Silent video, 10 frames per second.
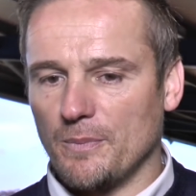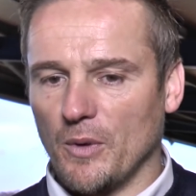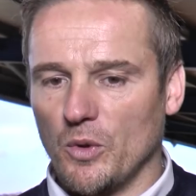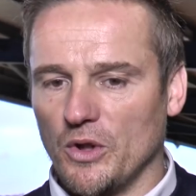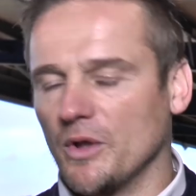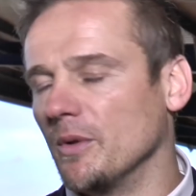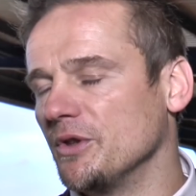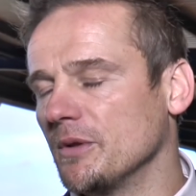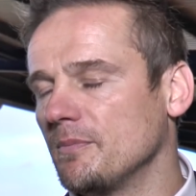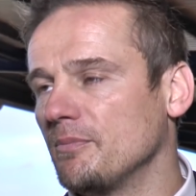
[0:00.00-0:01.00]
But what you do
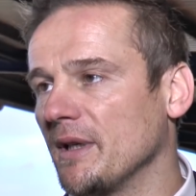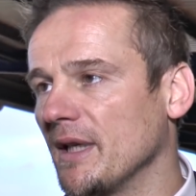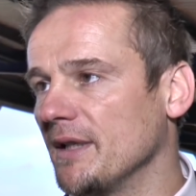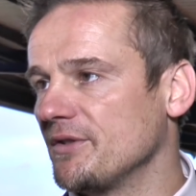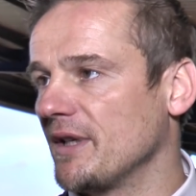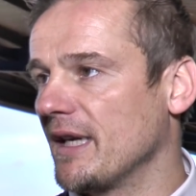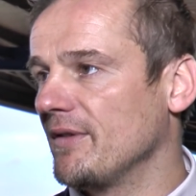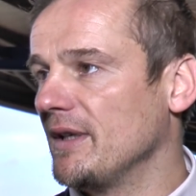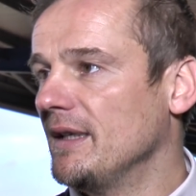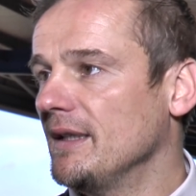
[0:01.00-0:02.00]
is you bring your list
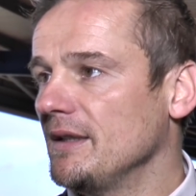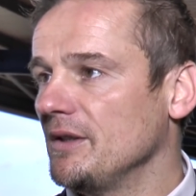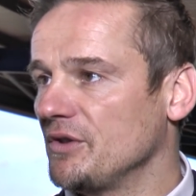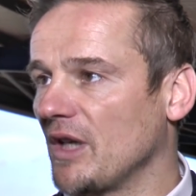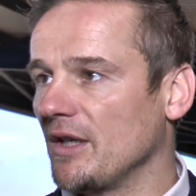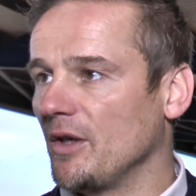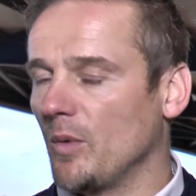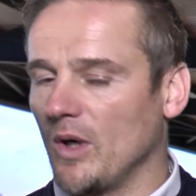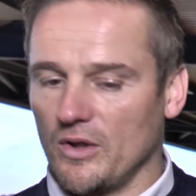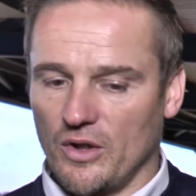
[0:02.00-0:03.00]
together, you start your
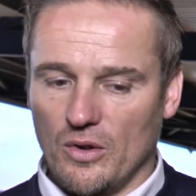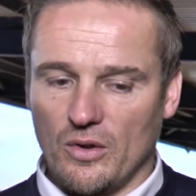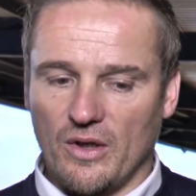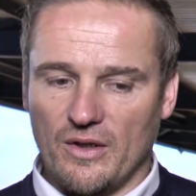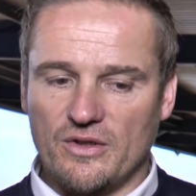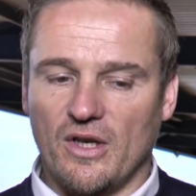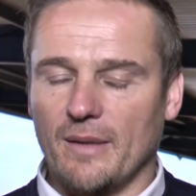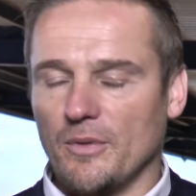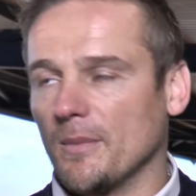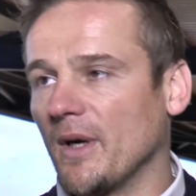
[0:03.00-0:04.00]
work, you look at the
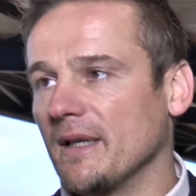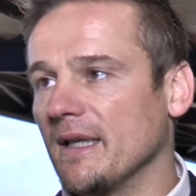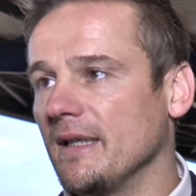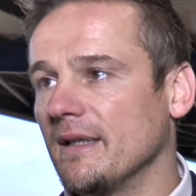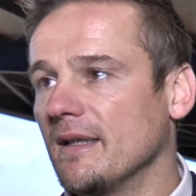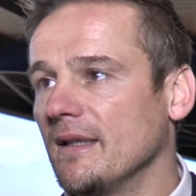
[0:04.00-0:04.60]
type you might need,